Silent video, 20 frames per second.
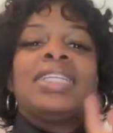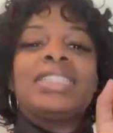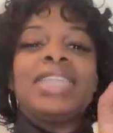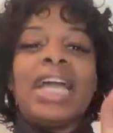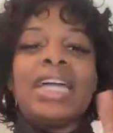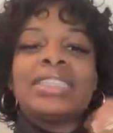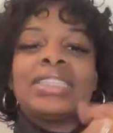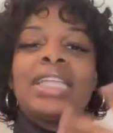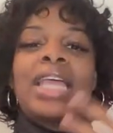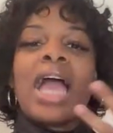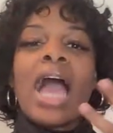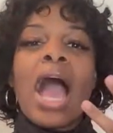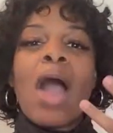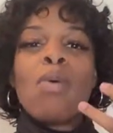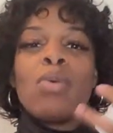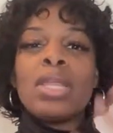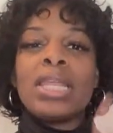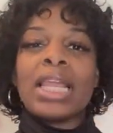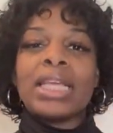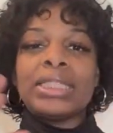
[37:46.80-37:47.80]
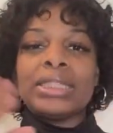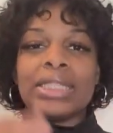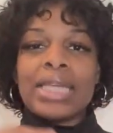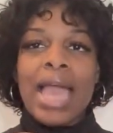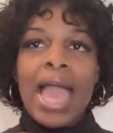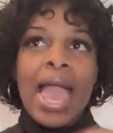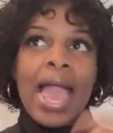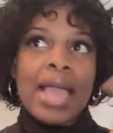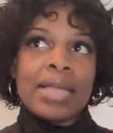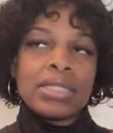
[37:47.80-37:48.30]
Yeah, I would like
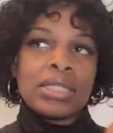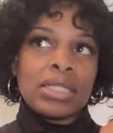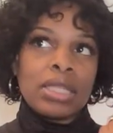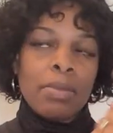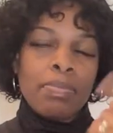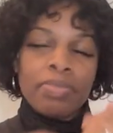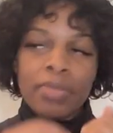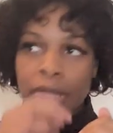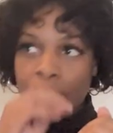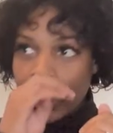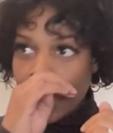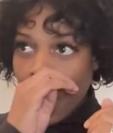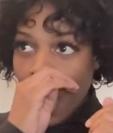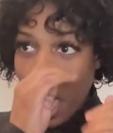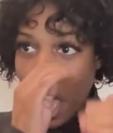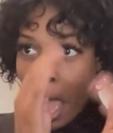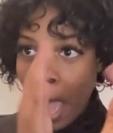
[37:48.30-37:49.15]
to add something.